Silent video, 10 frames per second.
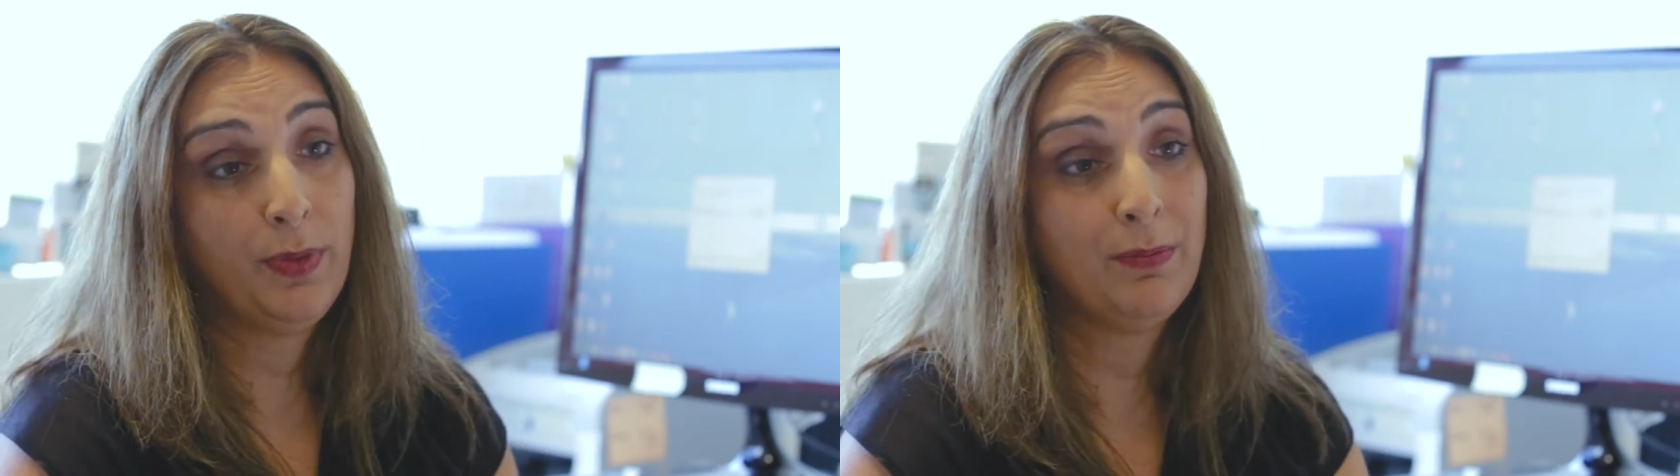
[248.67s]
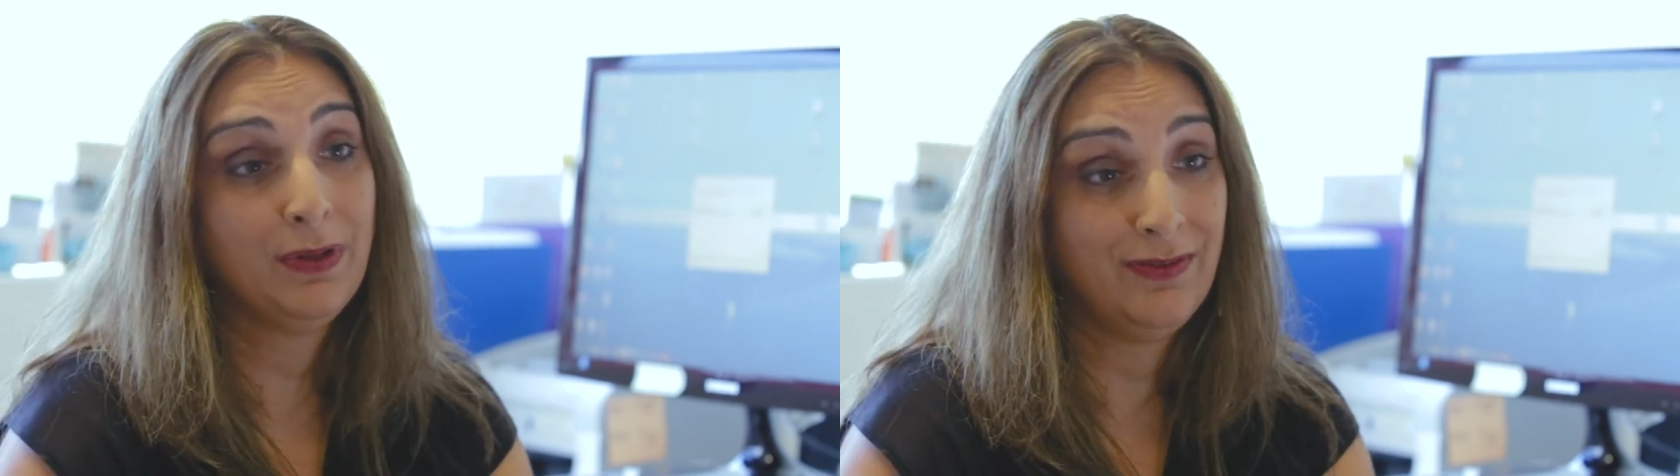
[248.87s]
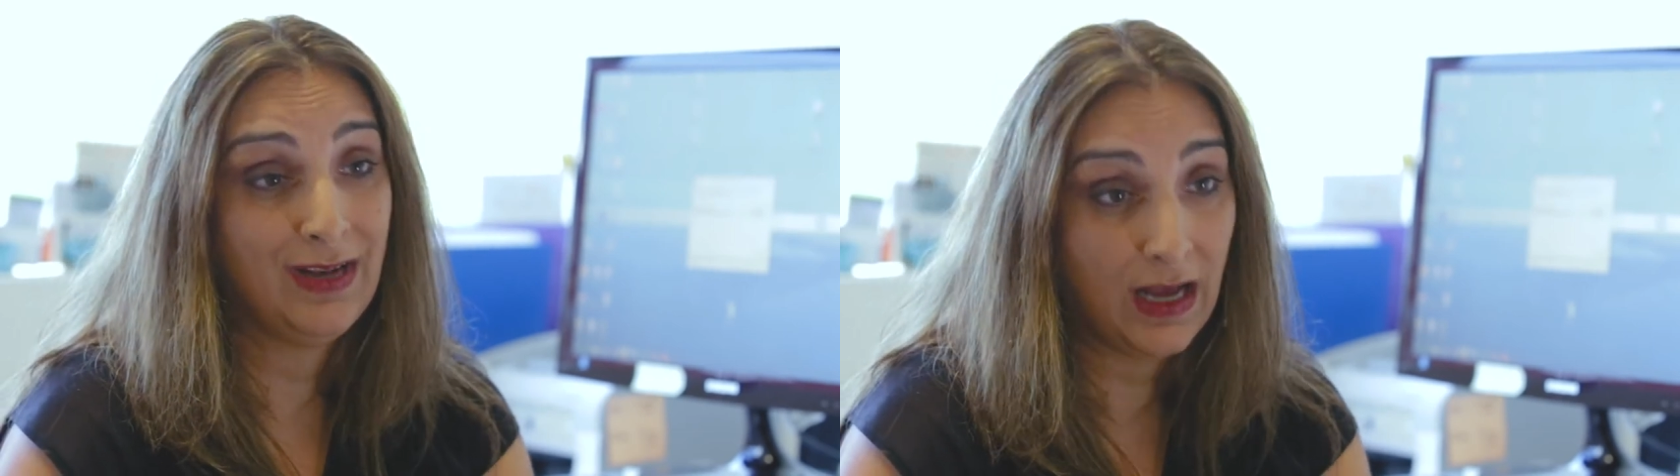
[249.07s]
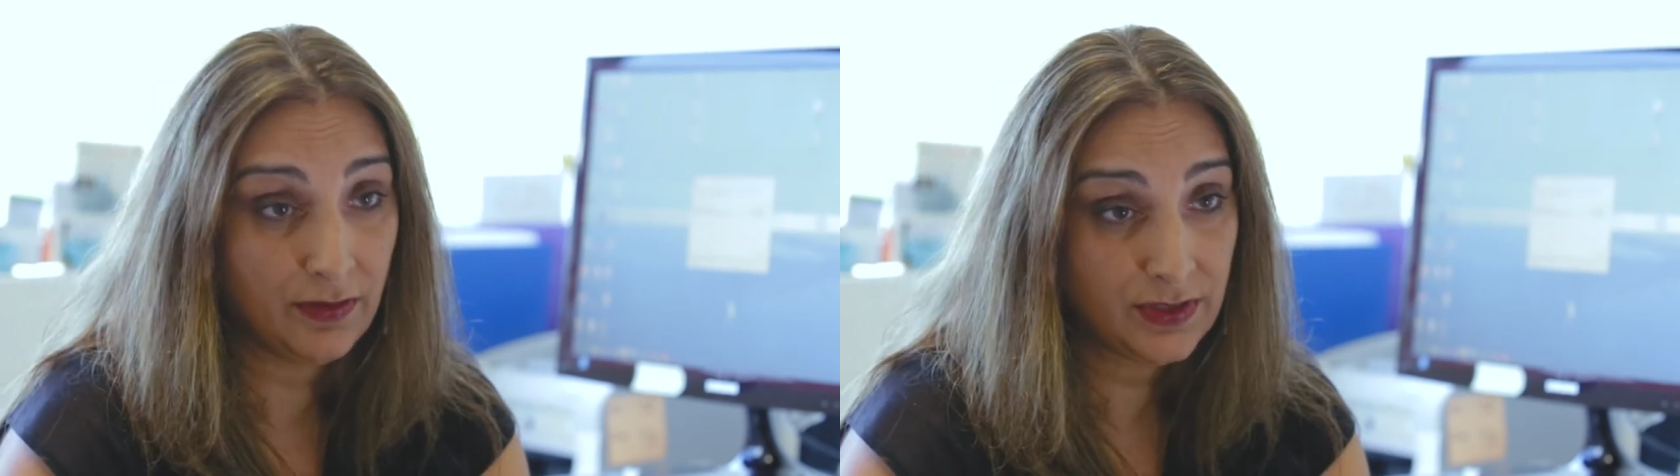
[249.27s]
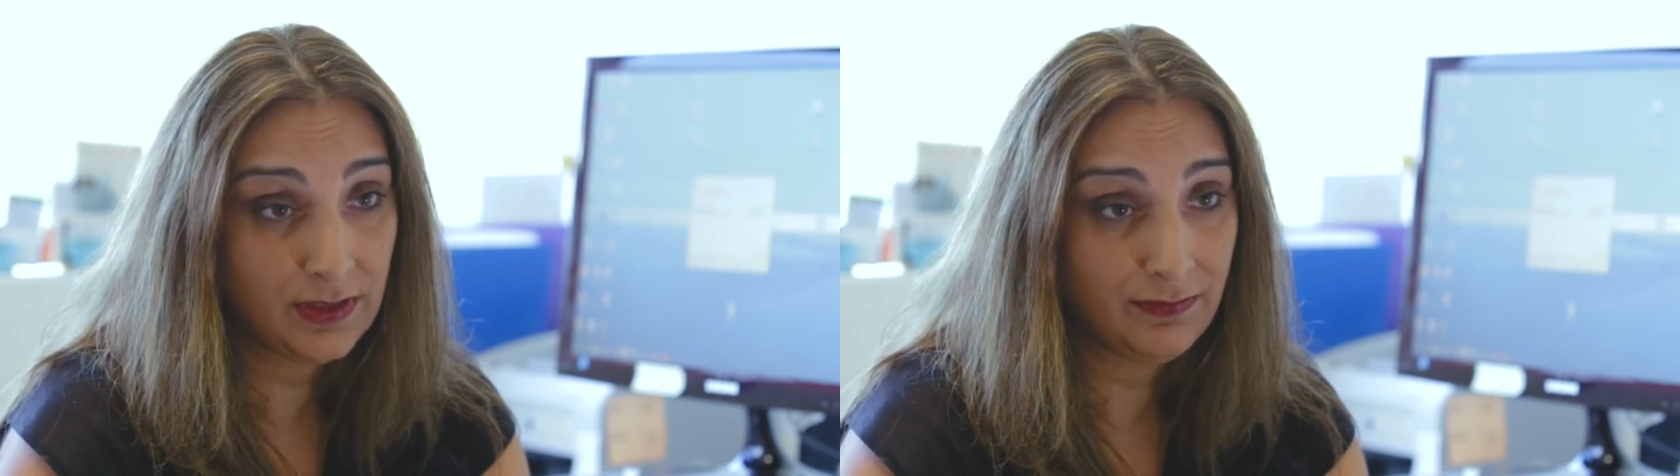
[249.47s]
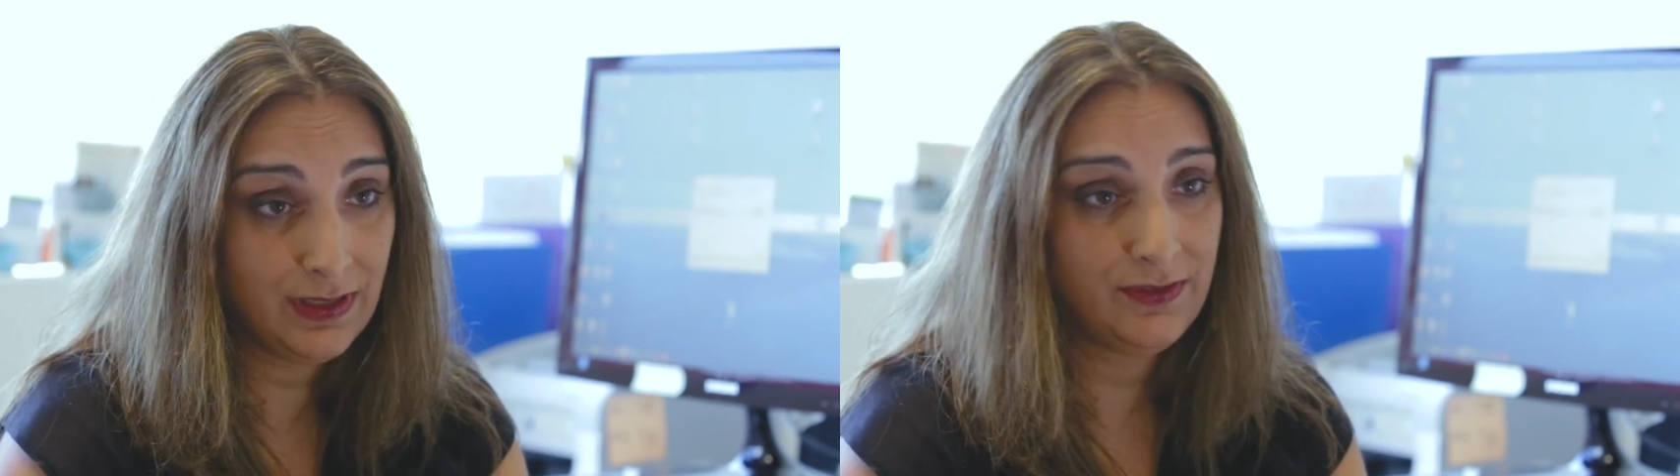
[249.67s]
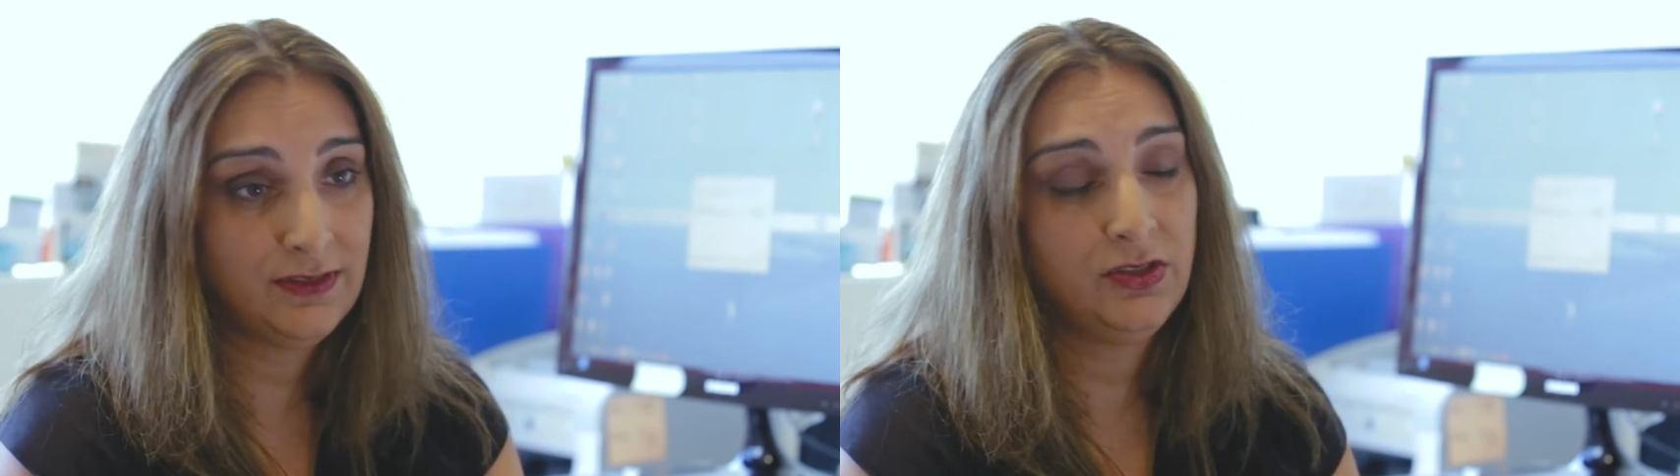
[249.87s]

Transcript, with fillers: people even after they've left a